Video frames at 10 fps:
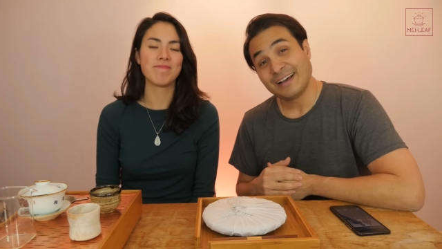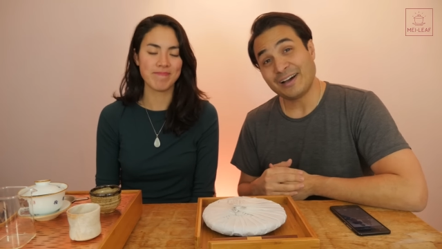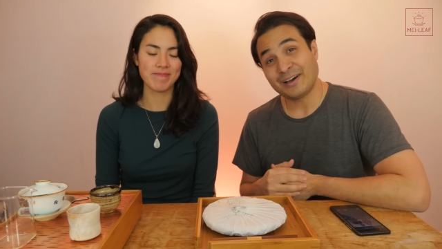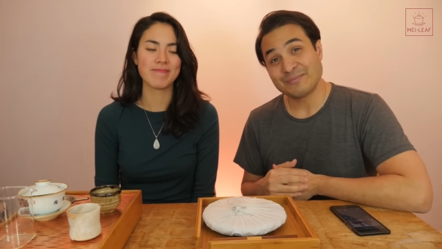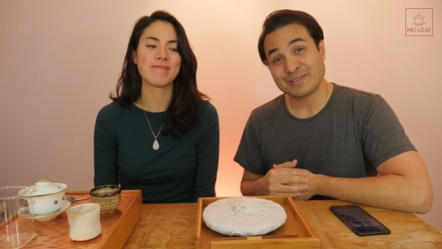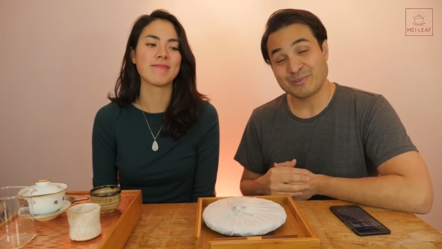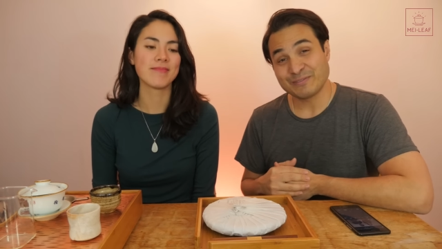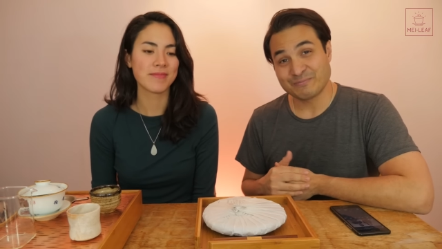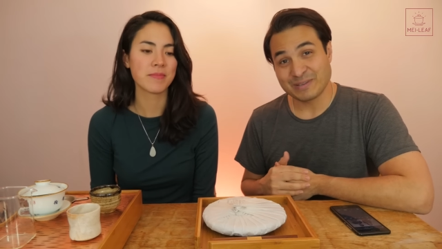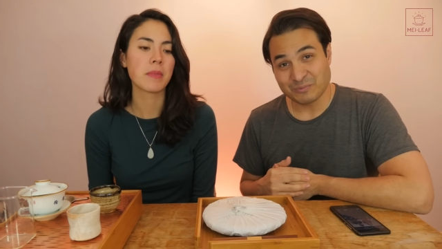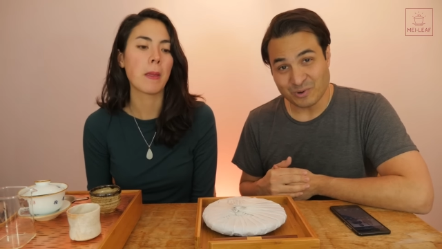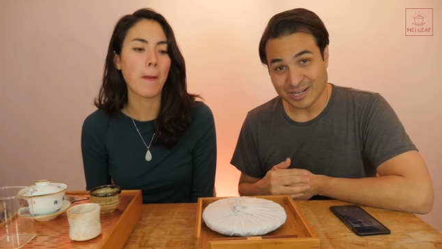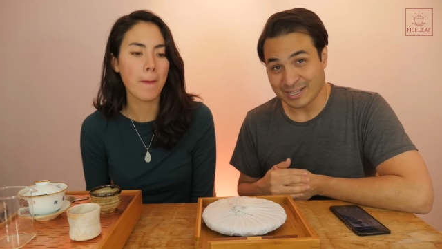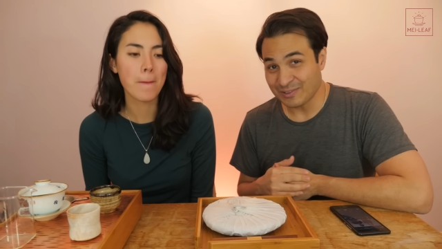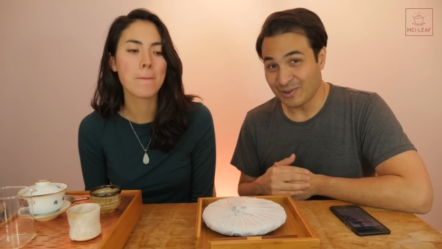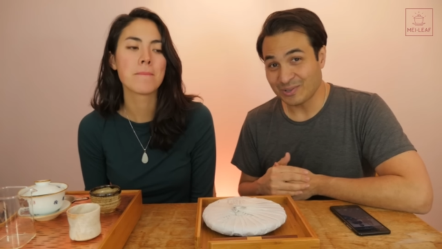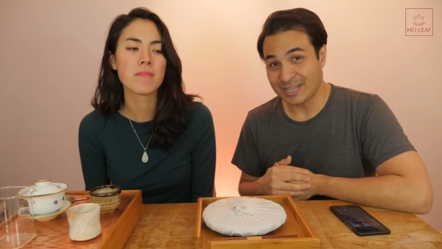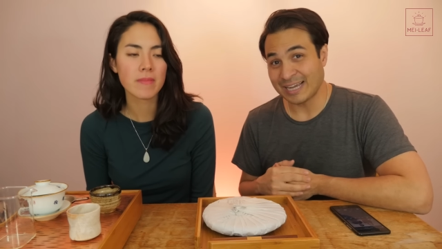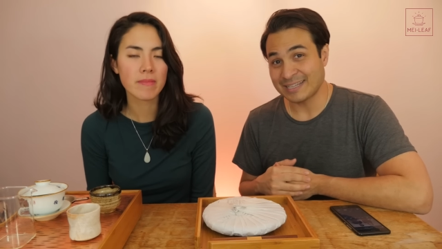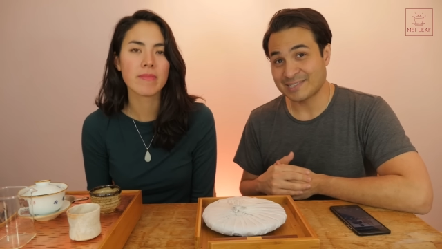Speaker 1: Um, we've been working the whole
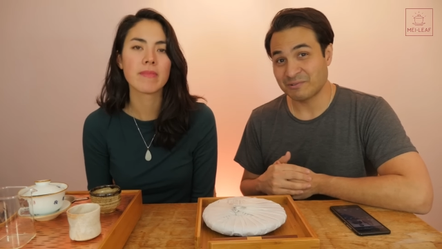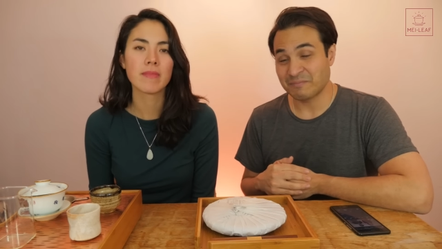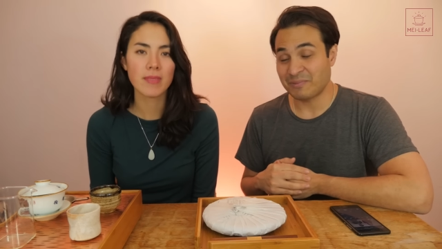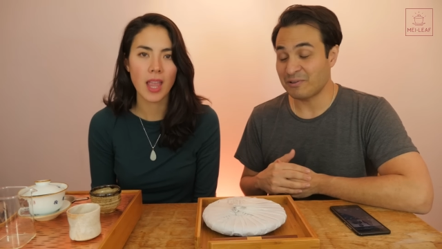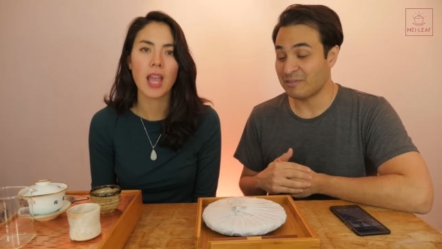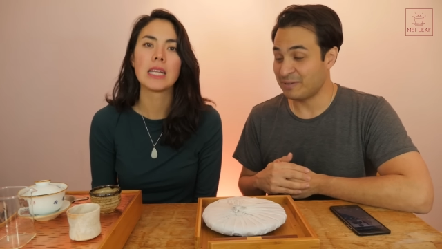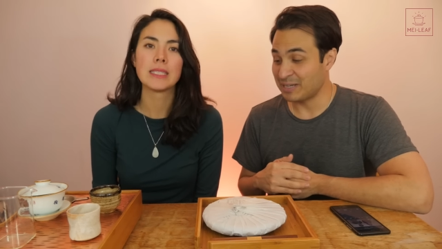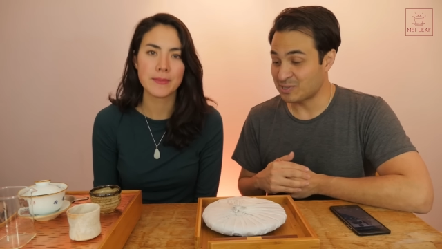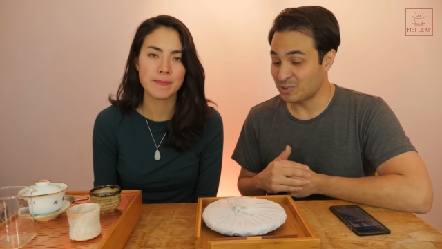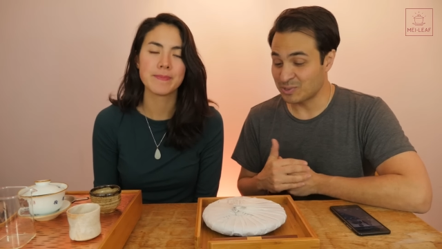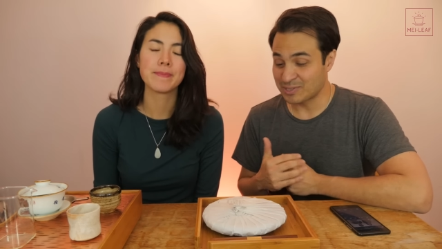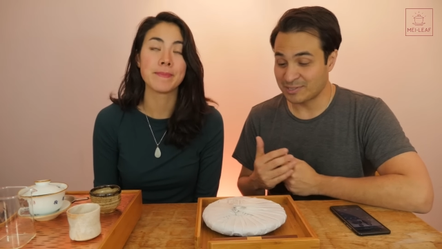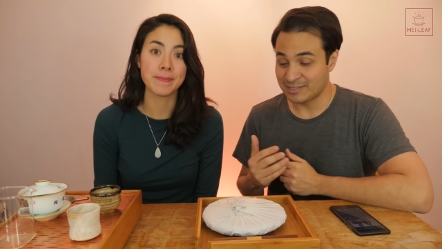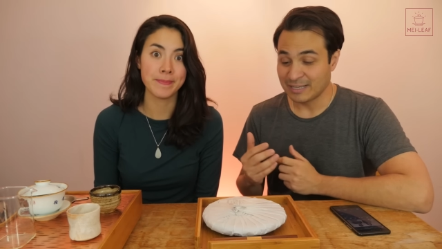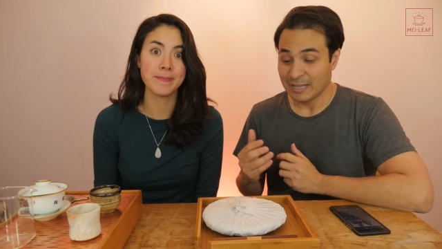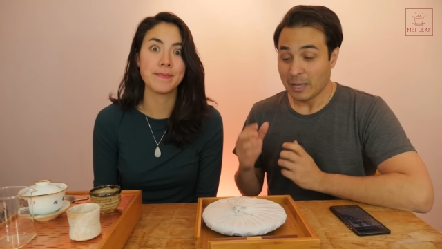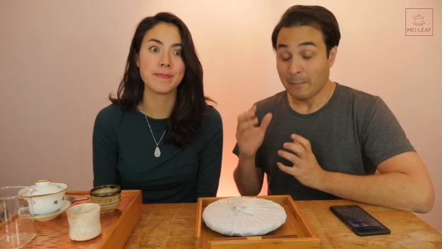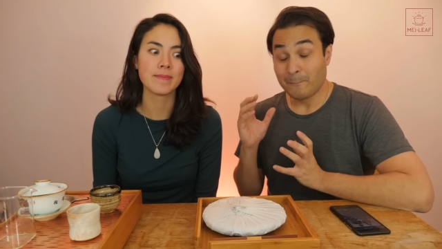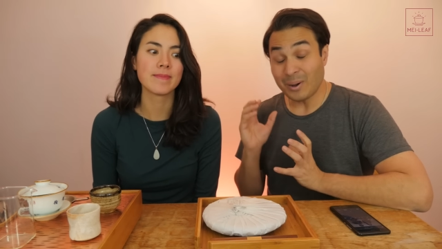day, so we're both a bit exhausted. Mm.